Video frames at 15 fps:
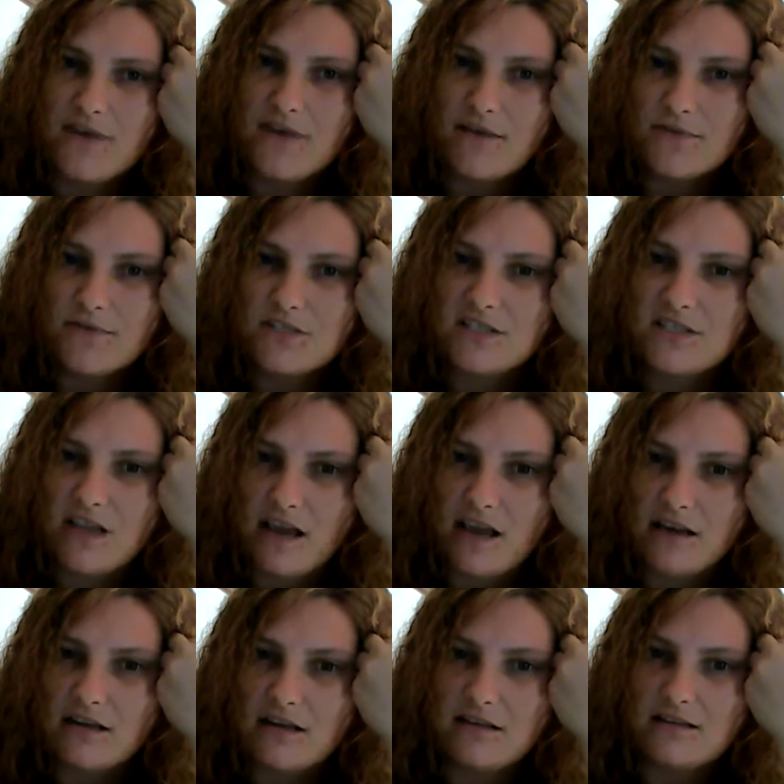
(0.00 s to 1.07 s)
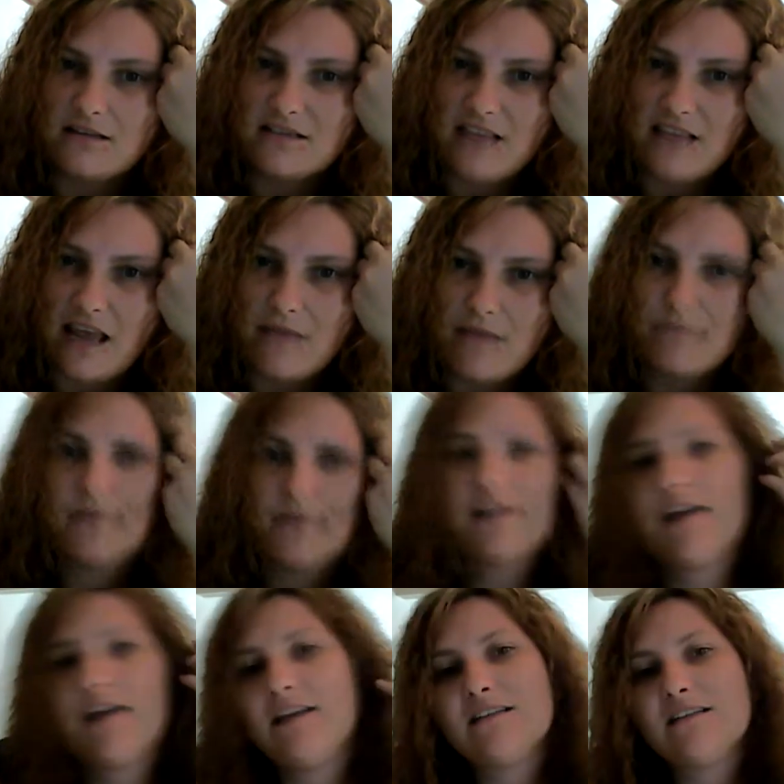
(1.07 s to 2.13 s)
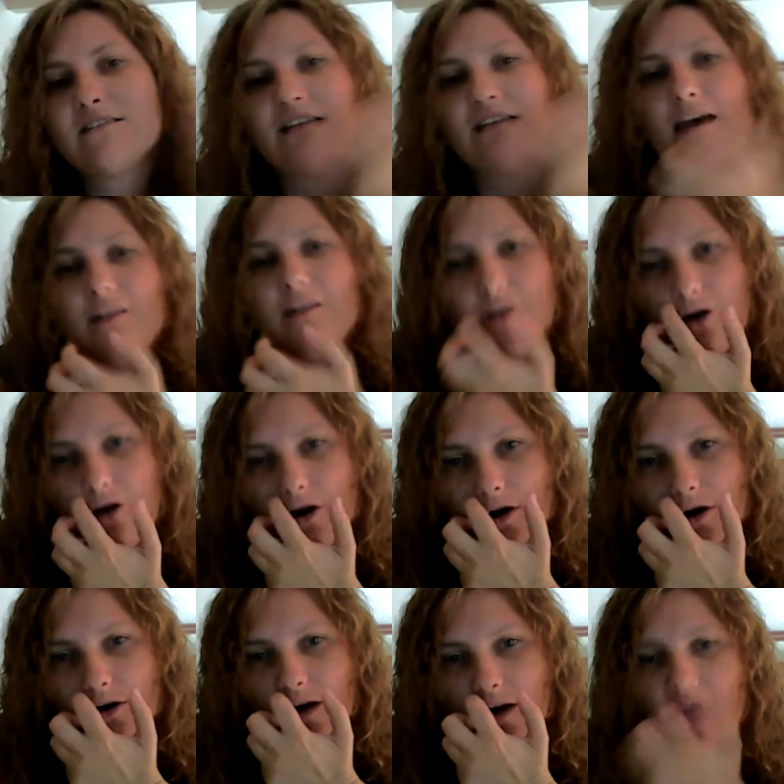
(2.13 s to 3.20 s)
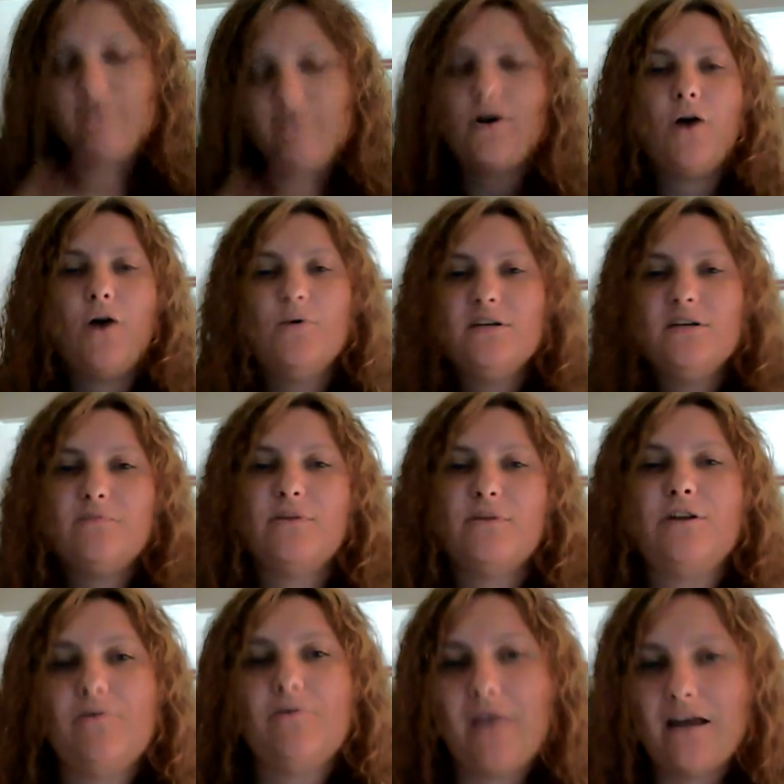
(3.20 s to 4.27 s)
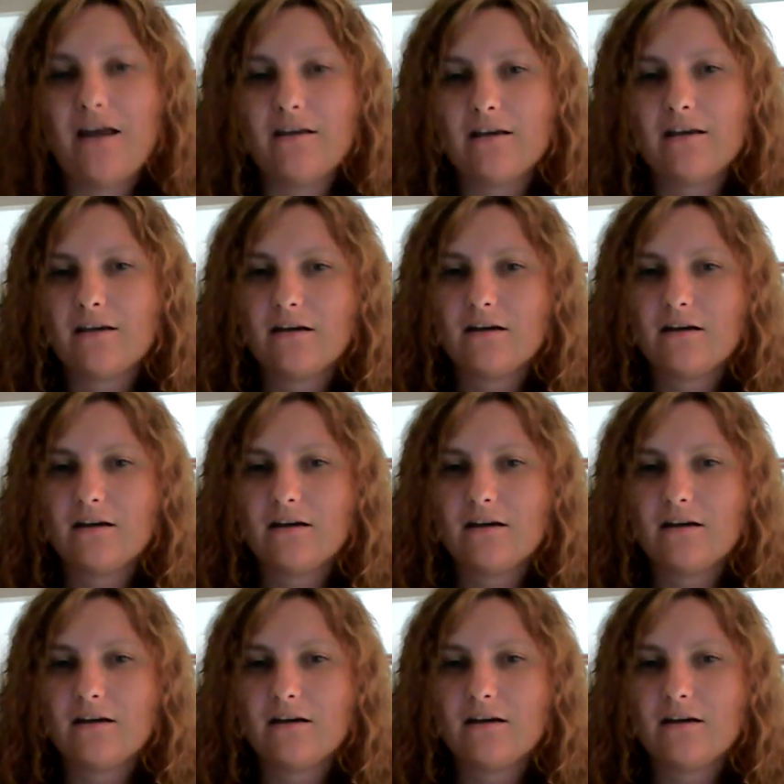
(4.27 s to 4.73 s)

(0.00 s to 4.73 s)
never stayed in the same place that long. I've always been nomadic.